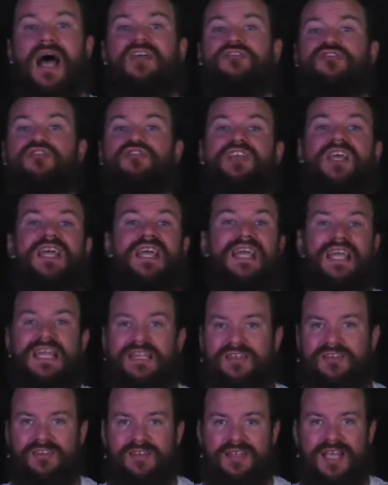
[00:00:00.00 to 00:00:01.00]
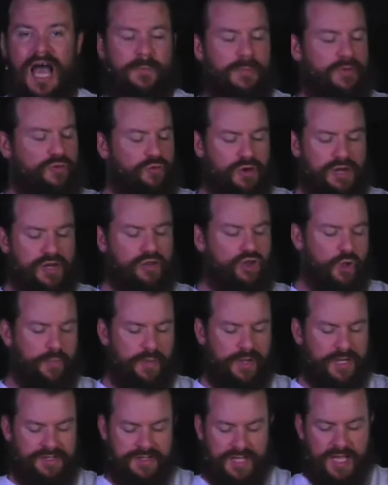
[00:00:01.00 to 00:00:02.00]
And as you get into the app, it's really
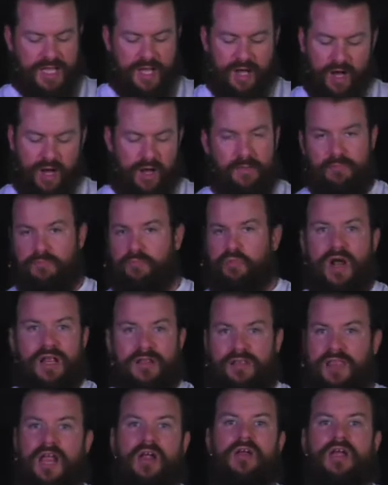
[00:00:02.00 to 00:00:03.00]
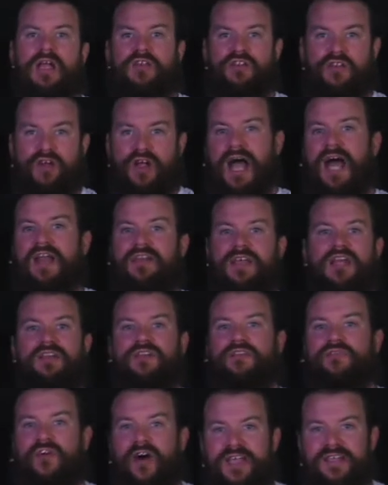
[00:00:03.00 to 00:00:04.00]
cool because right there in your
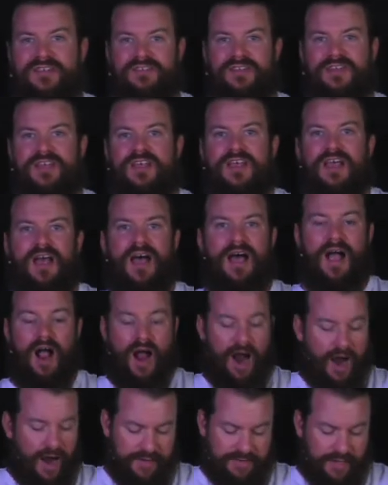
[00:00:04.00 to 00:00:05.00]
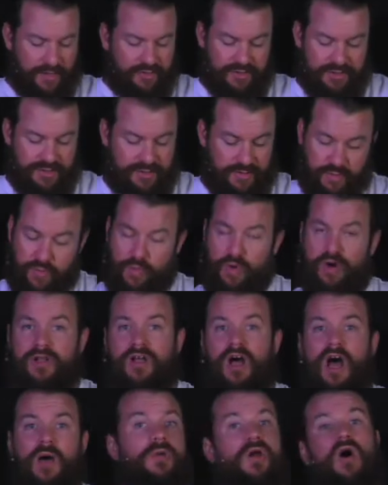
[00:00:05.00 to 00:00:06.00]
handheld device, it's not just the
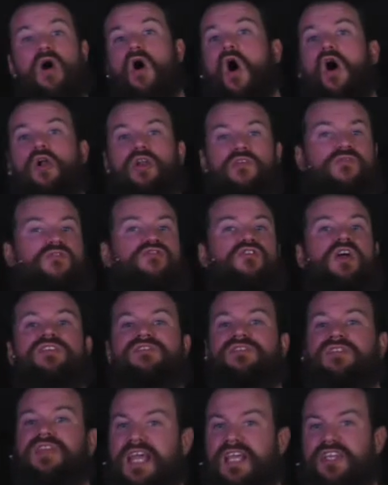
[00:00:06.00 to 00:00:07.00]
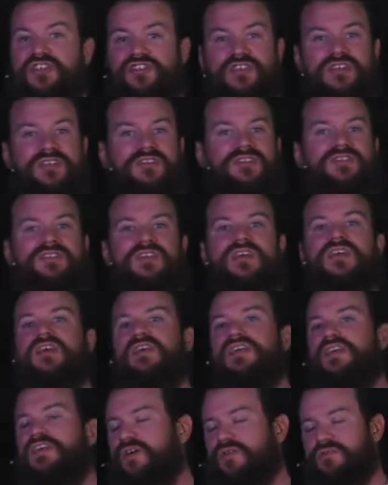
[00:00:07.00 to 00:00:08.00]
Word of God, but all different translations.
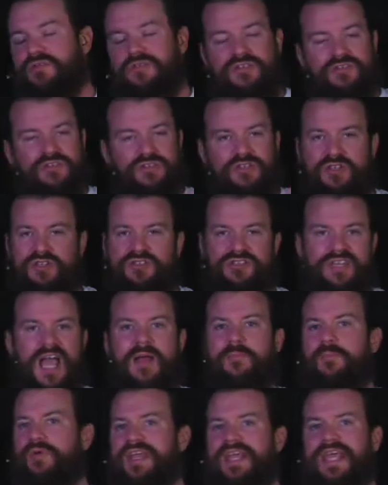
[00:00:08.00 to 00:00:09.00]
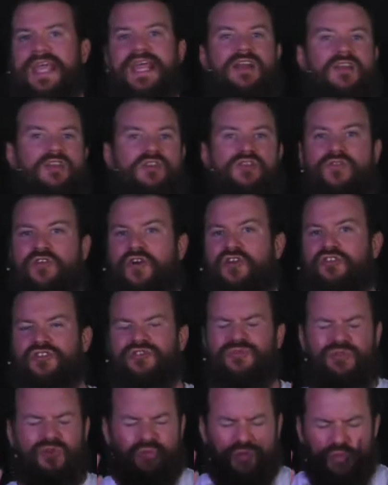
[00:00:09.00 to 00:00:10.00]
You know, there's contemporary English
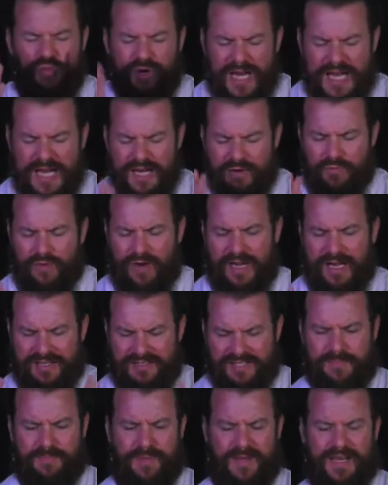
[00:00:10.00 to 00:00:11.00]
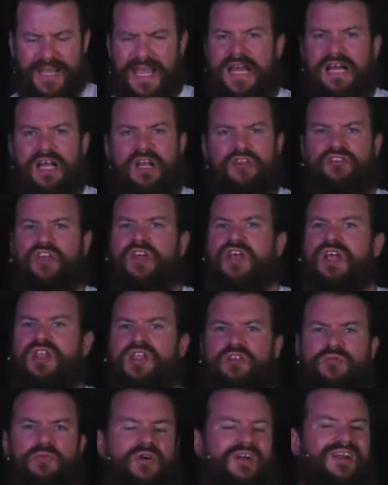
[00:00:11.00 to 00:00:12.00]
versions, which are really, really simple English.
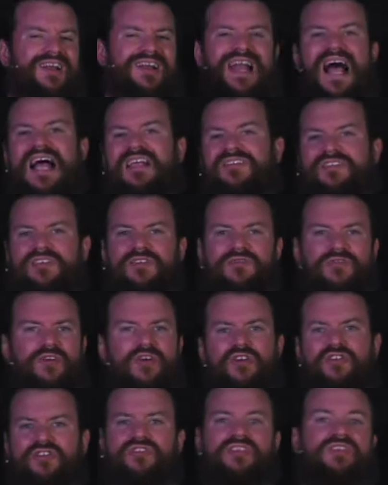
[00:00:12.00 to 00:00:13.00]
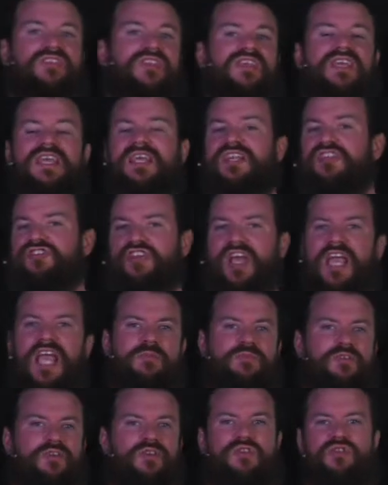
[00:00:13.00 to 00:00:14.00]
There's more classic versions like the King
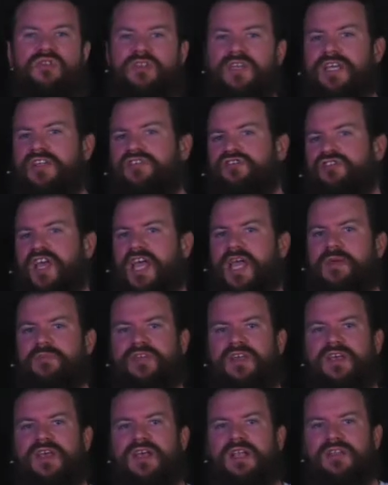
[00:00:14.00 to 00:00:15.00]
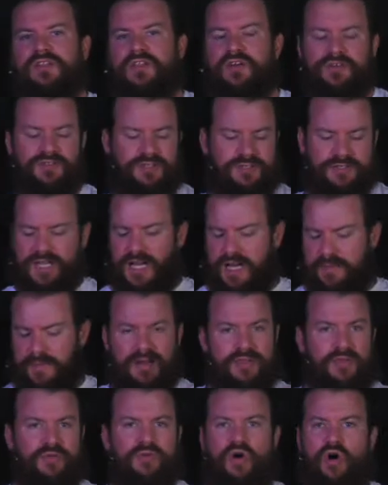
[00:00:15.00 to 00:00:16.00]
James or New King James. There's kind
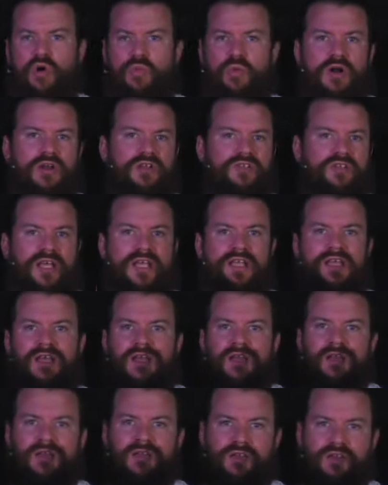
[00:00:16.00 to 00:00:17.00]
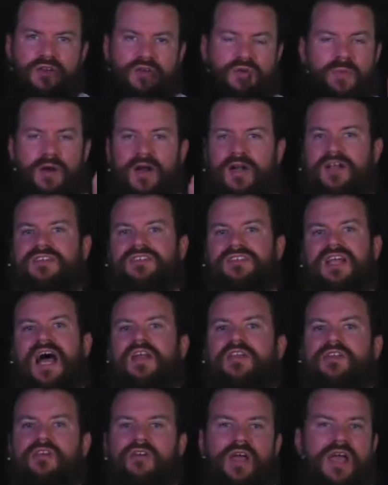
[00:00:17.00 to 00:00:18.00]
of middle-of-the-road ones like the New American
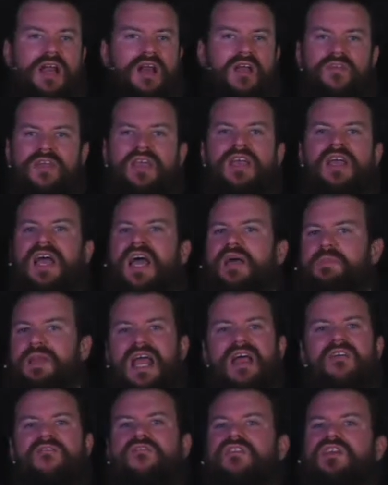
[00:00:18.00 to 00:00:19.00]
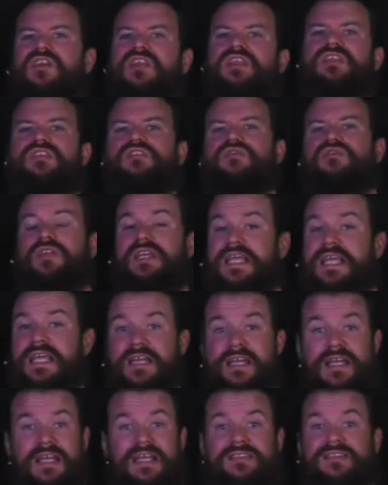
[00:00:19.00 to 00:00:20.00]
Standard, NIV. I mean, everything you
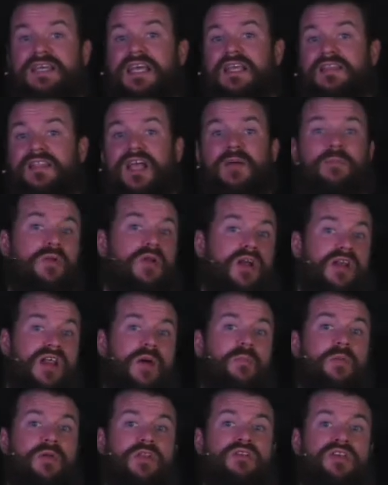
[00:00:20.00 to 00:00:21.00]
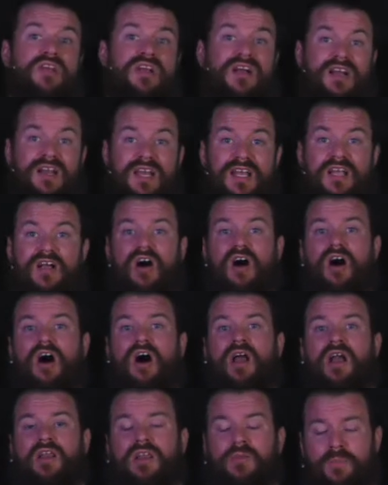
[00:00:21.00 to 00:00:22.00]
need is in there. But not only that, but you can click
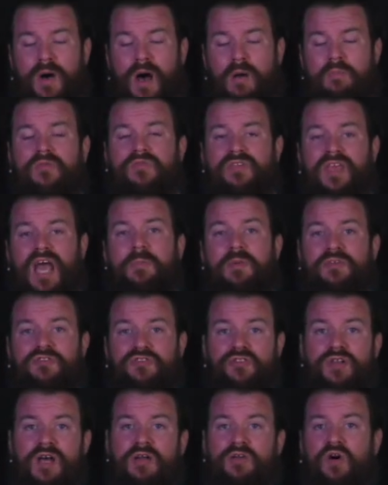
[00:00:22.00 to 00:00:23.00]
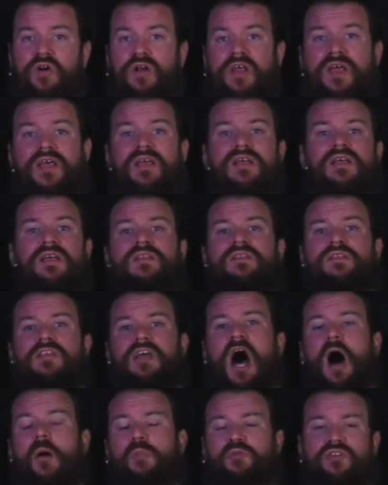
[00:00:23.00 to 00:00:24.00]
on, at the bottom of the app as you download it,
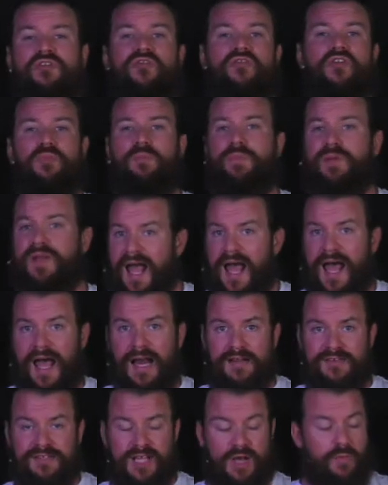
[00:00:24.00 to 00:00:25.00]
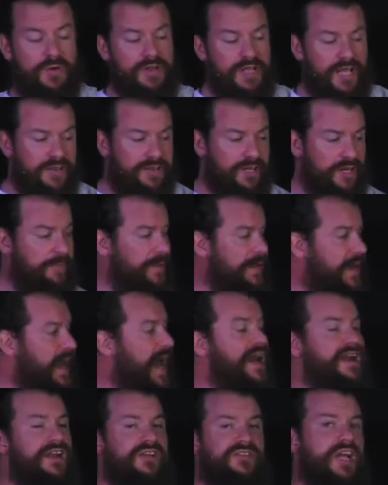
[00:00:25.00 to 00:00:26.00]
the option for plans. And when you get to the
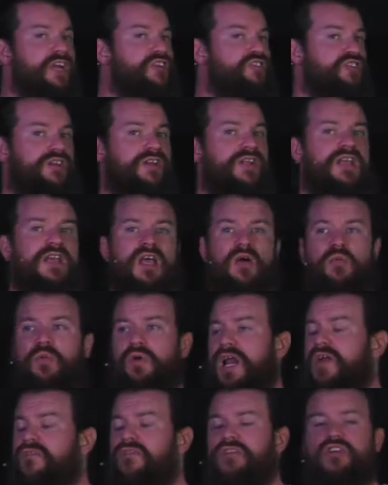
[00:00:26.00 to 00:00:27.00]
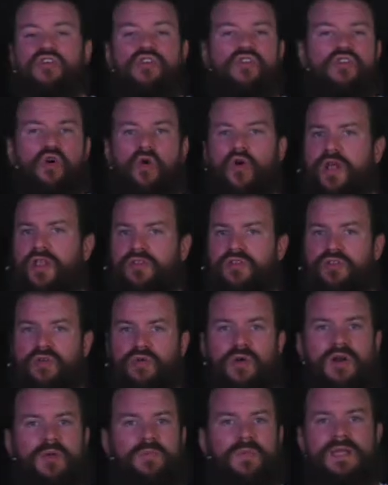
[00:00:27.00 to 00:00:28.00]
plan section, whatever you're going
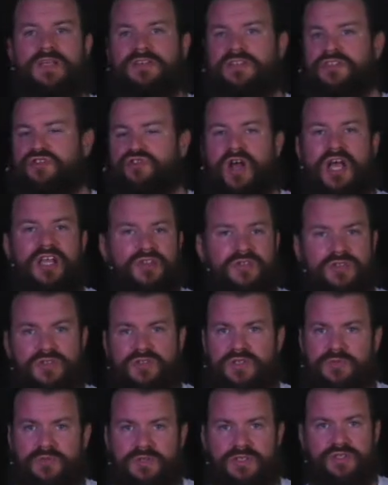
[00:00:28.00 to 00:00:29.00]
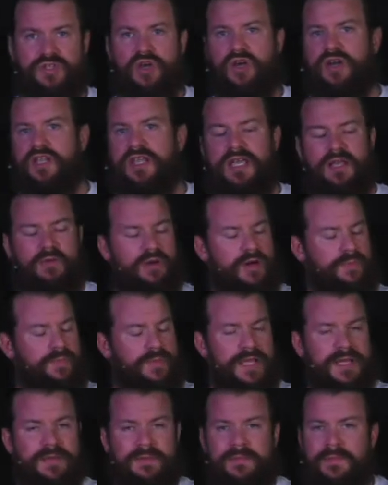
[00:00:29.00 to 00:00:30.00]
through, whether it be stress with studying, whether
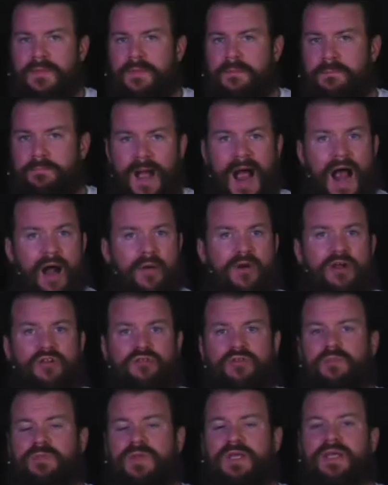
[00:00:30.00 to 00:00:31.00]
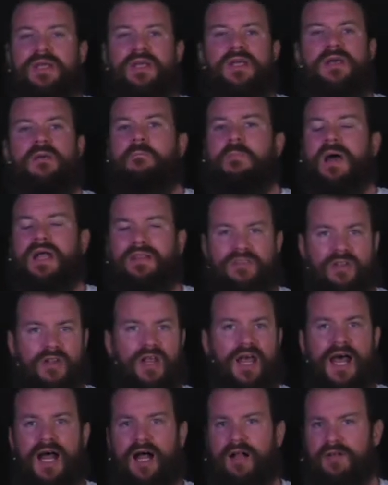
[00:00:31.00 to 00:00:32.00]
it be marriage, whether it be
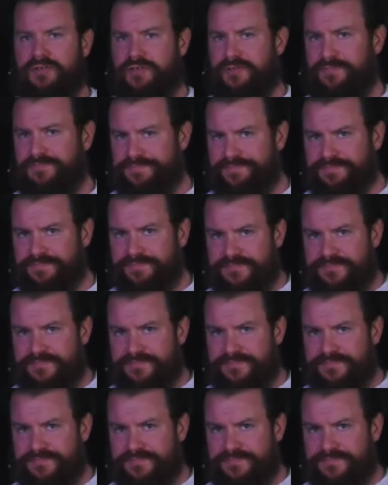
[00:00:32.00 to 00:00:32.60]
mental health,